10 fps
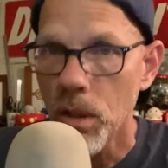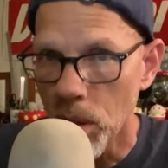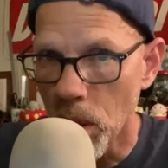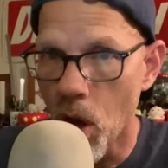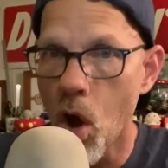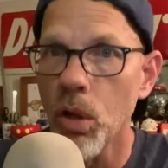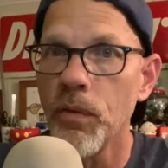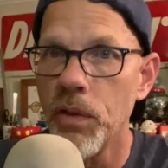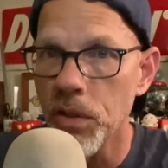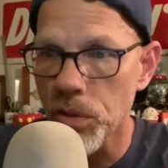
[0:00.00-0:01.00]
all of
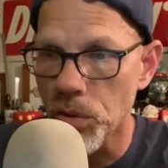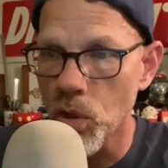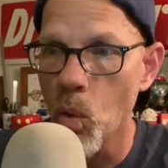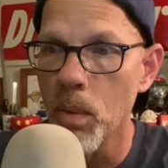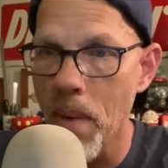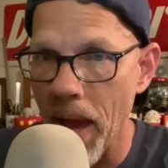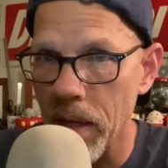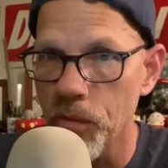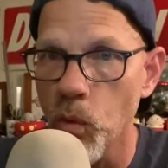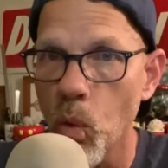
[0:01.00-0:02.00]
this is going back and
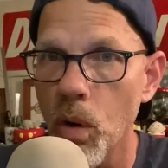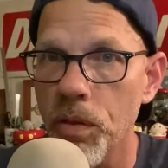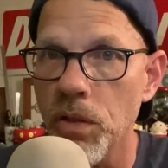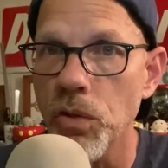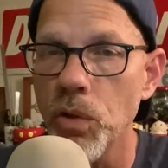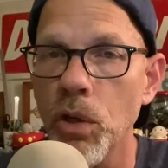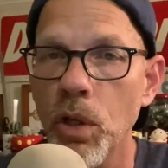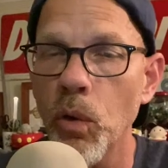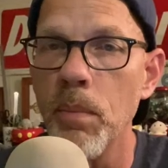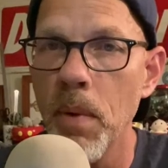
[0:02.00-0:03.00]
forth, and so you're going to
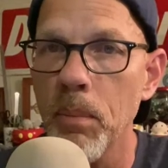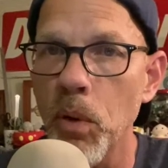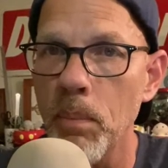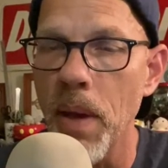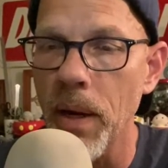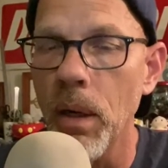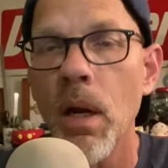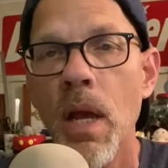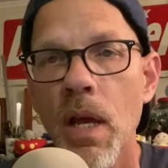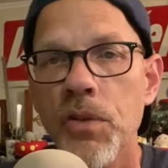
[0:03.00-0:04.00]
remember it better.
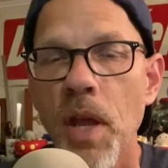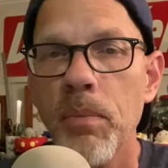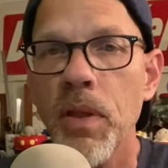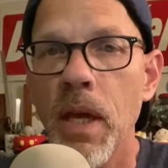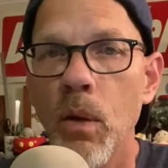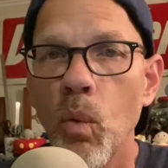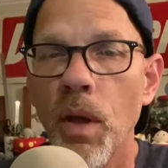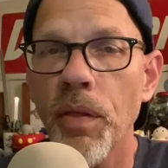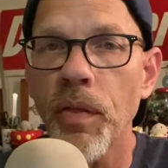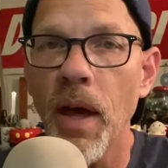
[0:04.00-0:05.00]
Same thing
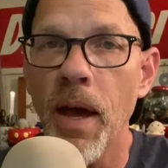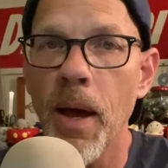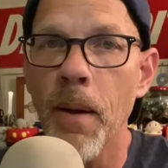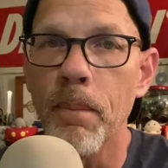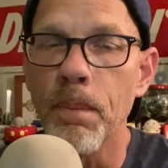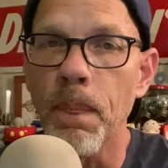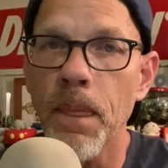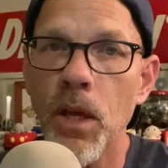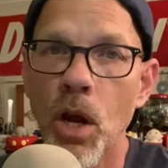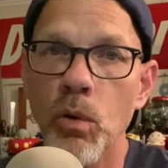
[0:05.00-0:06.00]
with um,
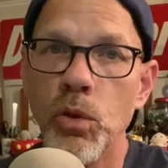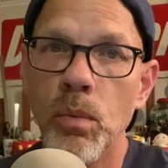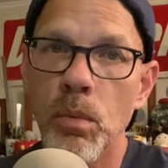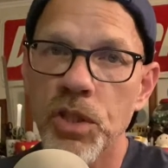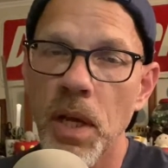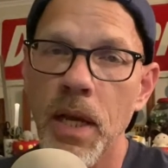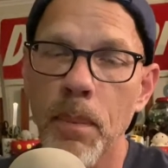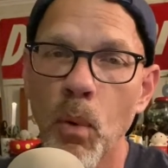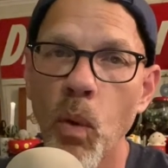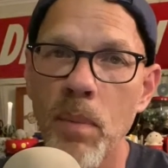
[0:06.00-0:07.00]
you know setting up
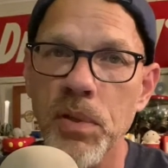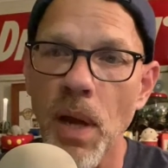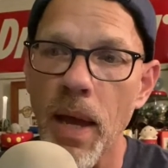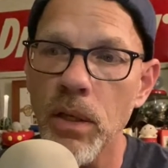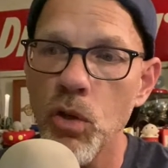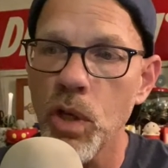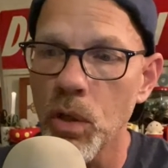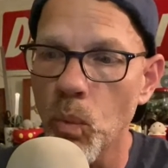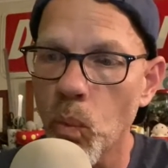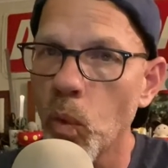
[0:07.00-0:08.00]
a website. You
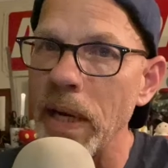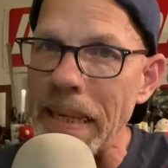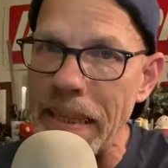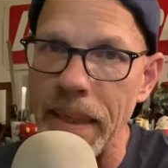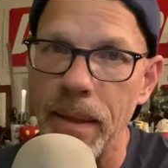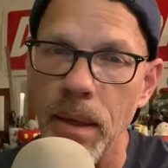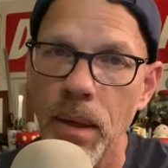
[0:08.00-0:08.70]
can read